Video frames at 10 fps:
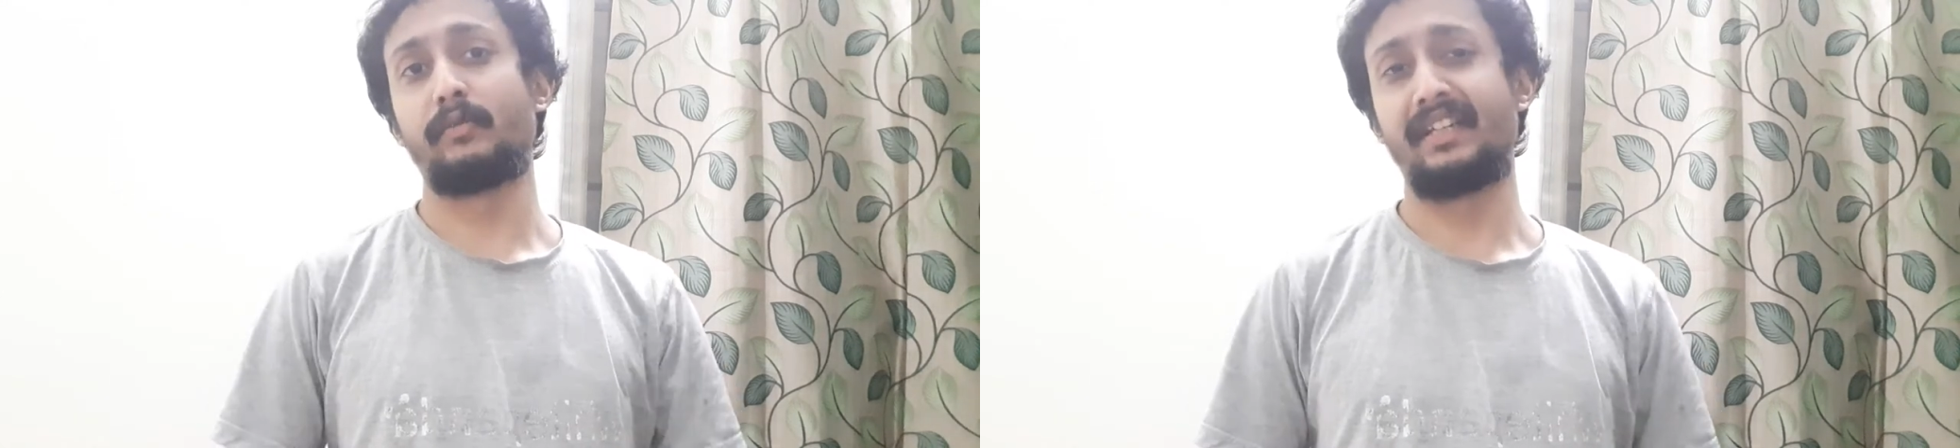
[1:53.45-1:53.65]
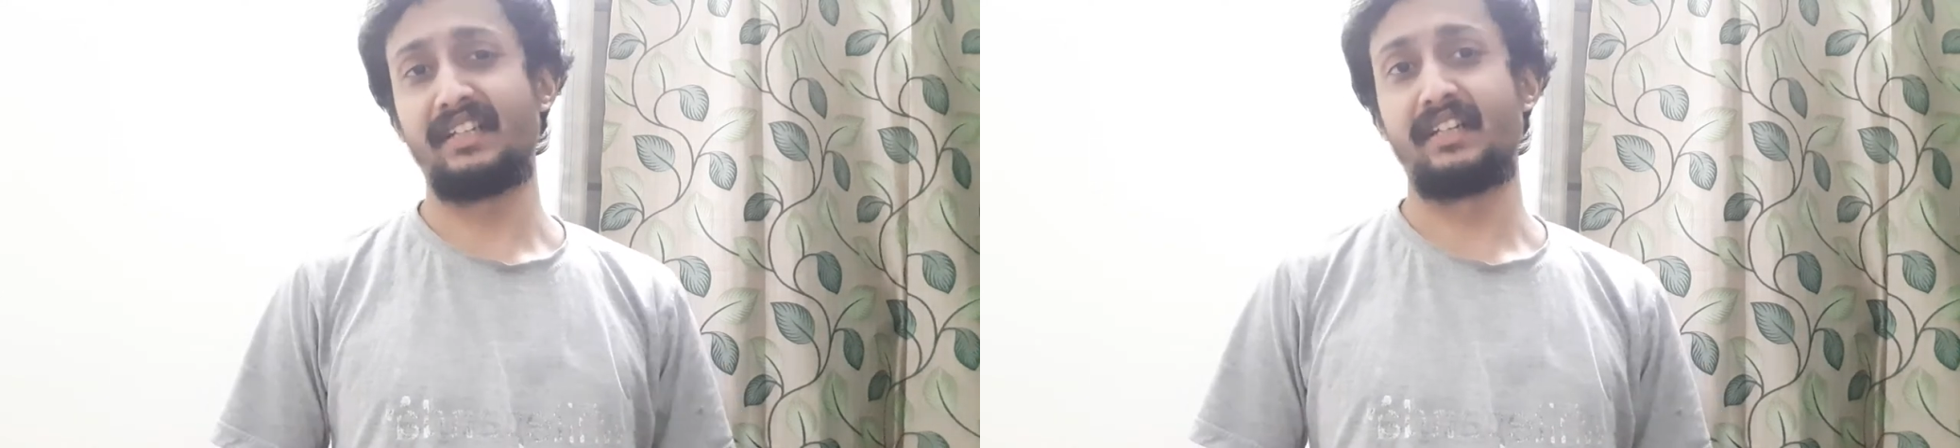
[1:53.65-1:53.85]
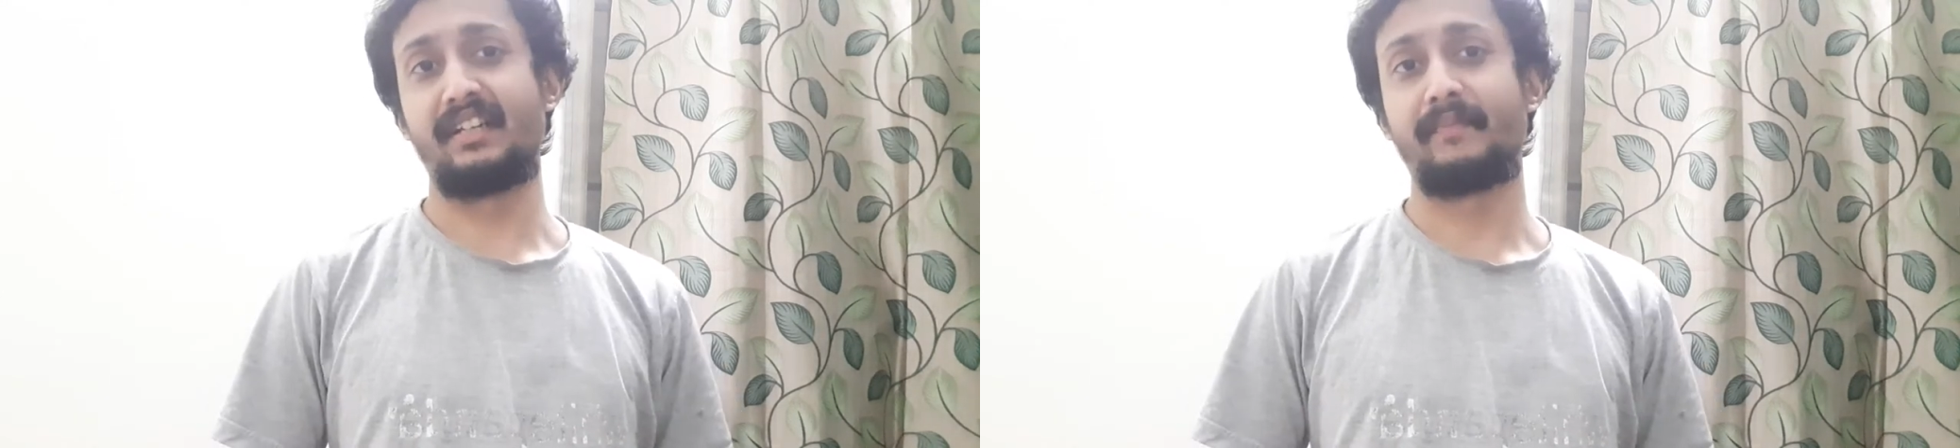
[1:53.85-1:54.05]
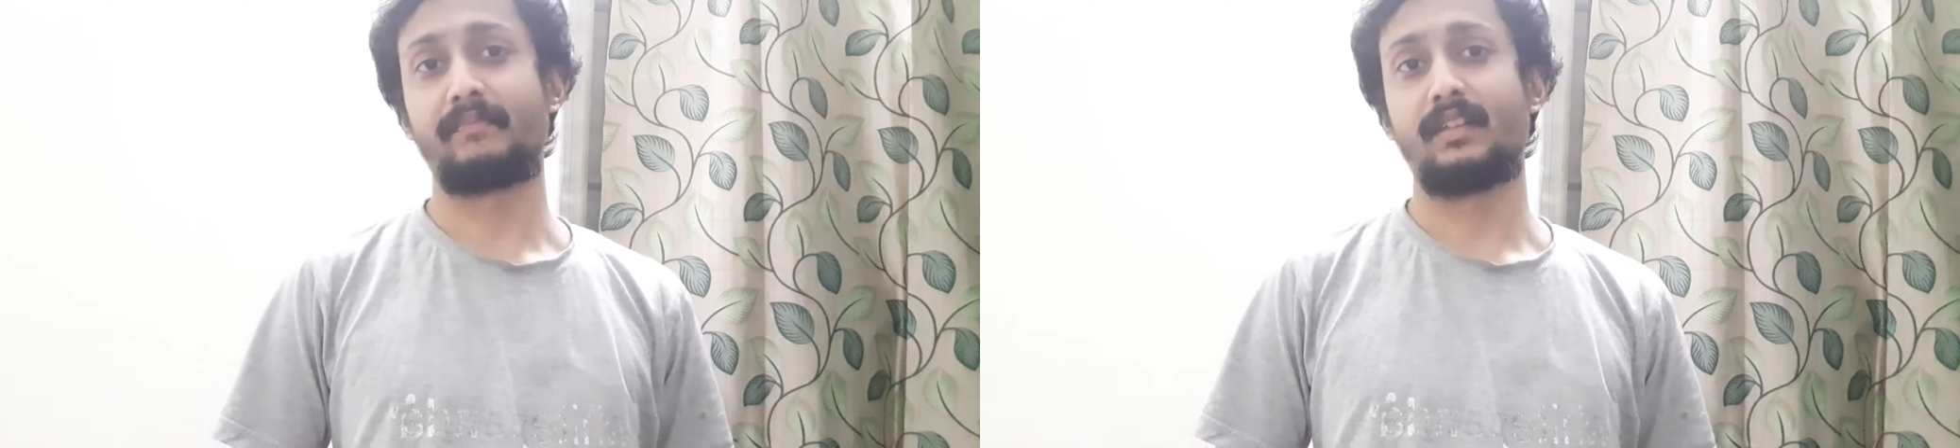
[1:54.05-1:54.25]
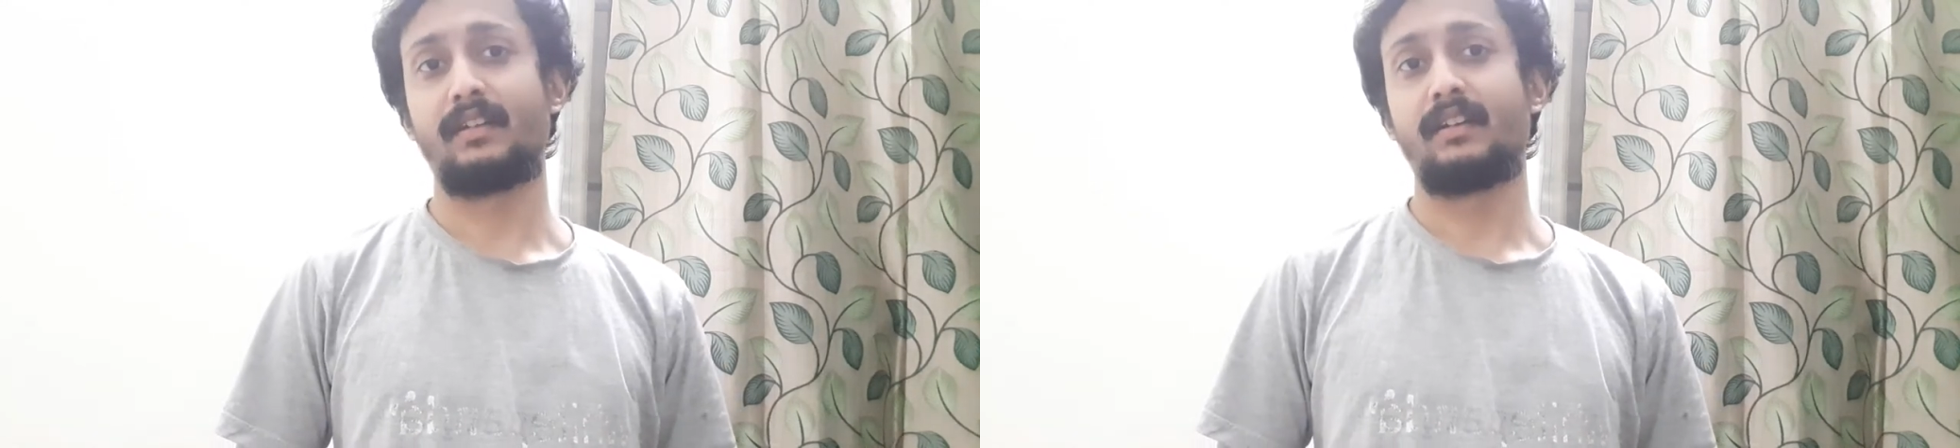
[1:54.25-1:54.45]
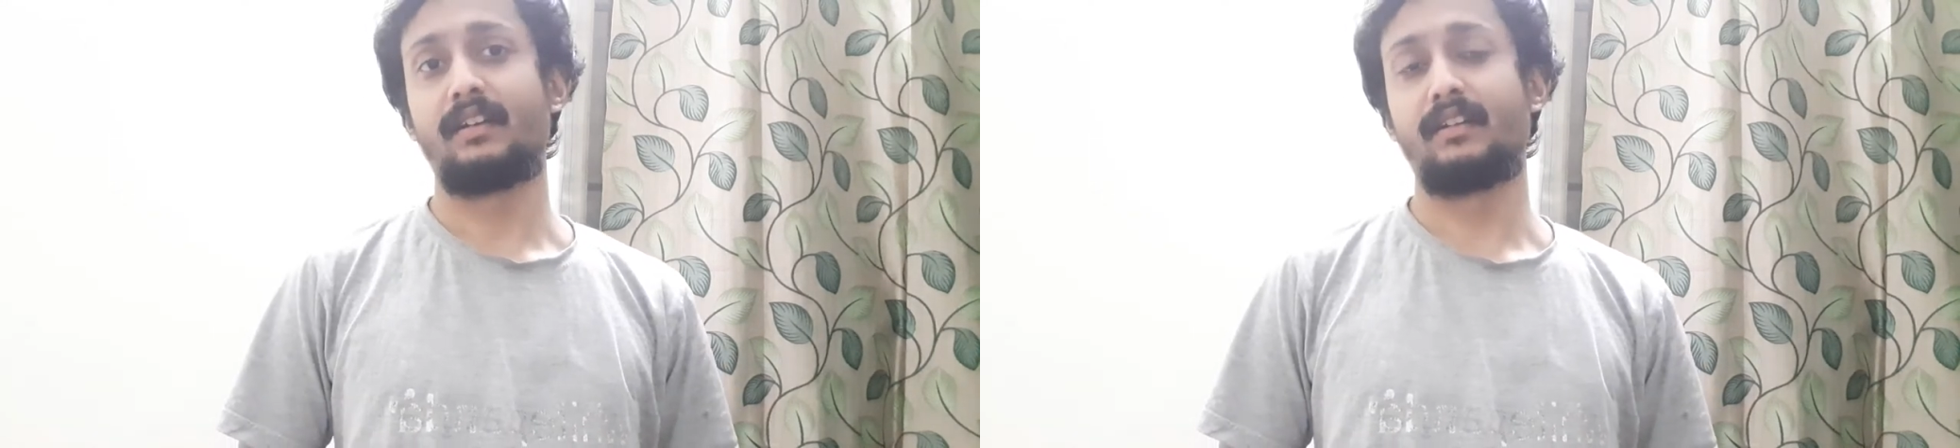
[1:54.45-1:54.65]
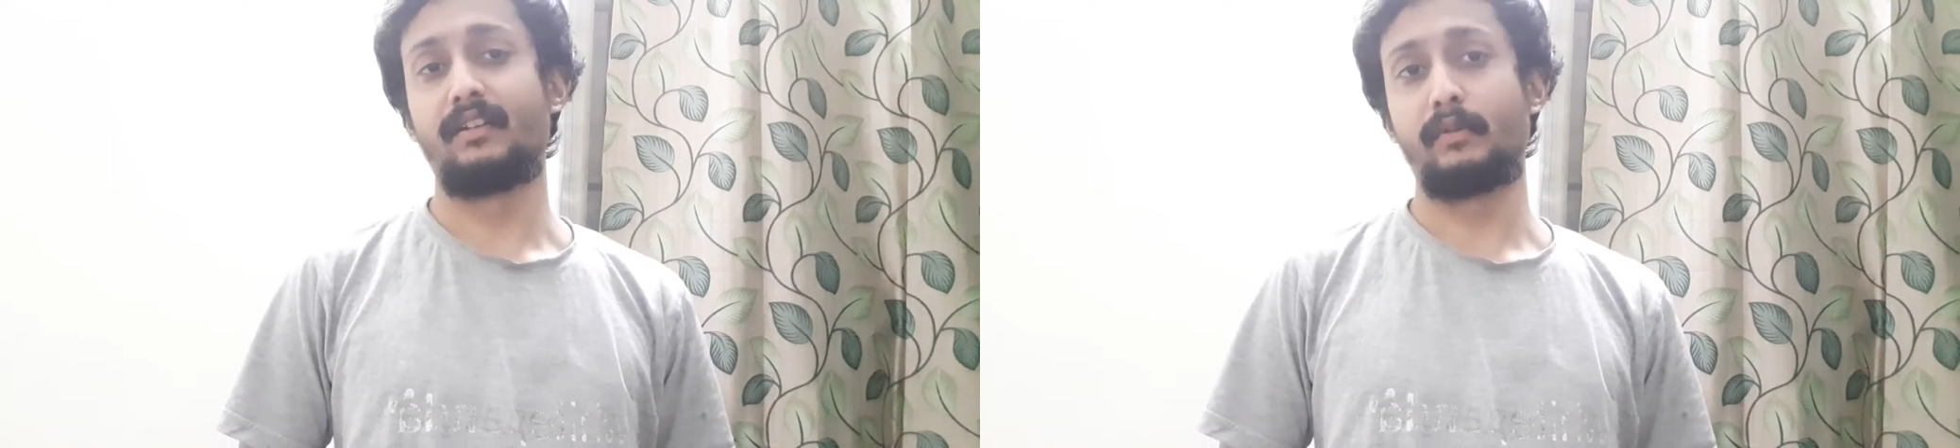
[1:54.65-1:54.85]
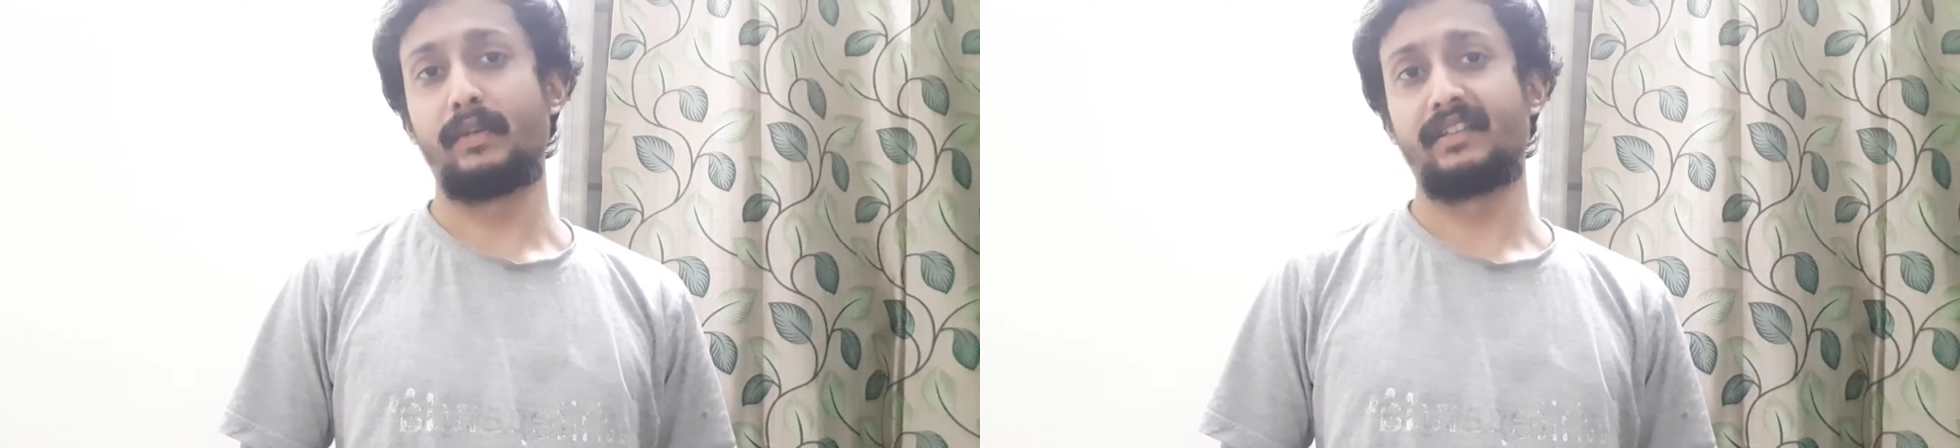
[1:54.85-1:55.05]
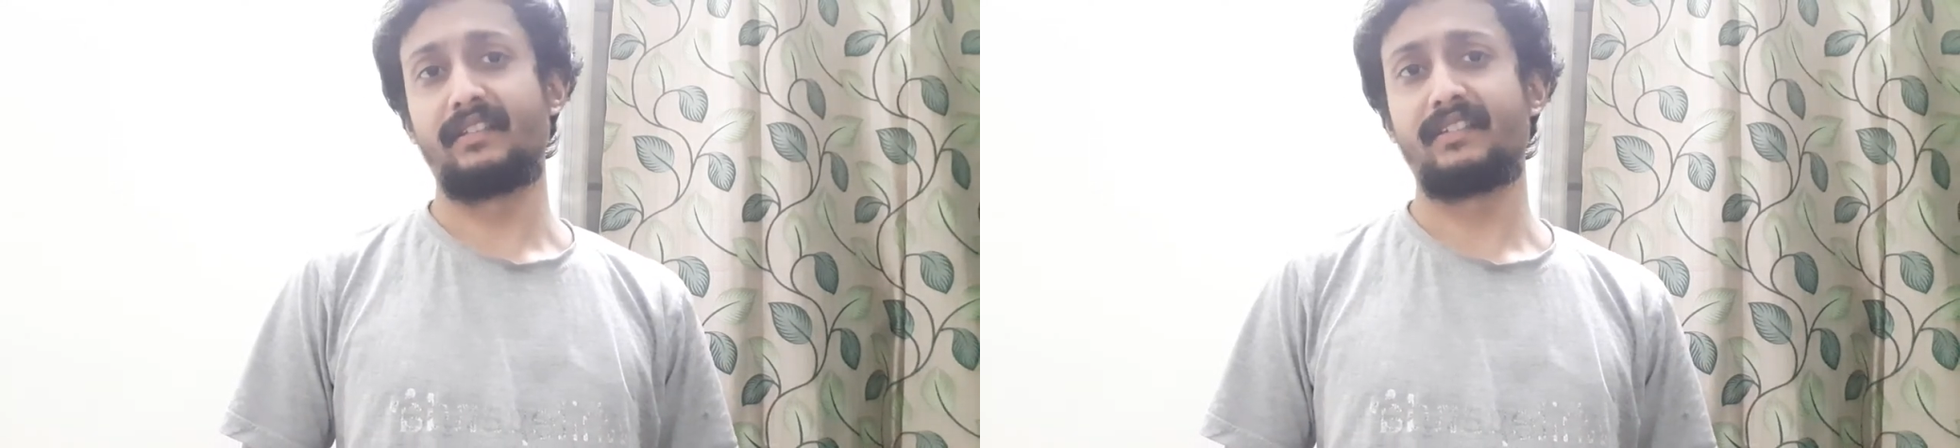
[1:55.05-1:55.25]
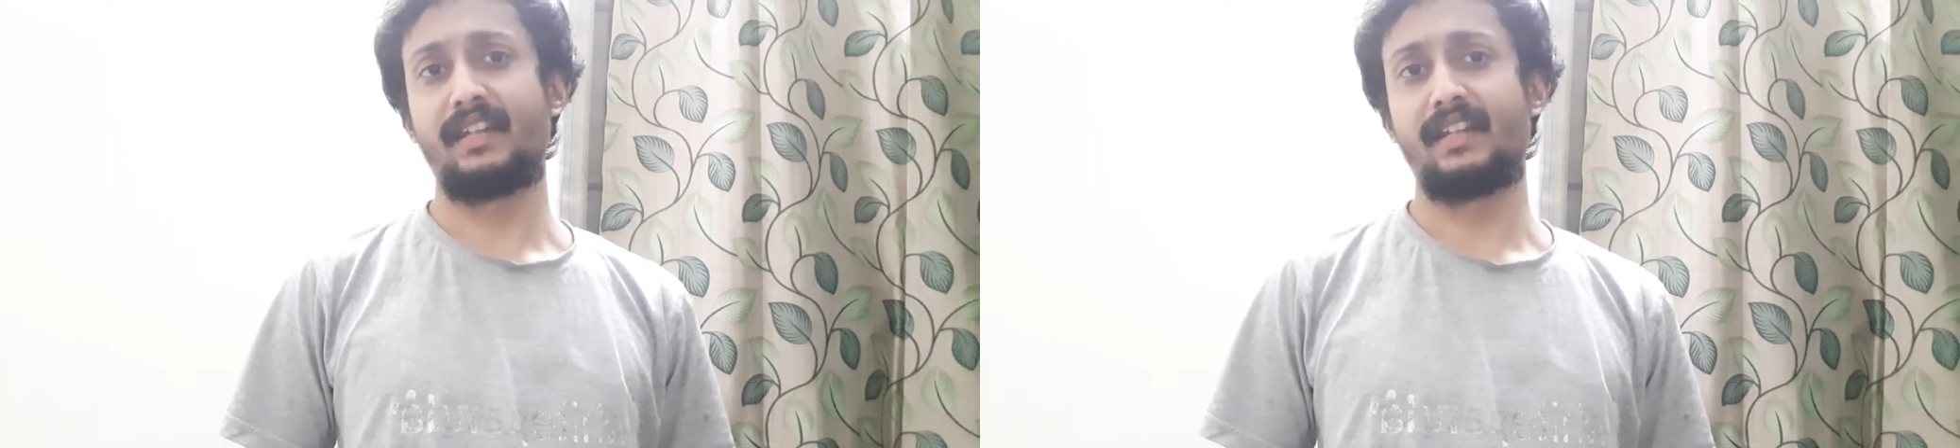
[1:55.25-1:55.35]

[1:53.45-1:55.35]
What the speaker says: incur doing this.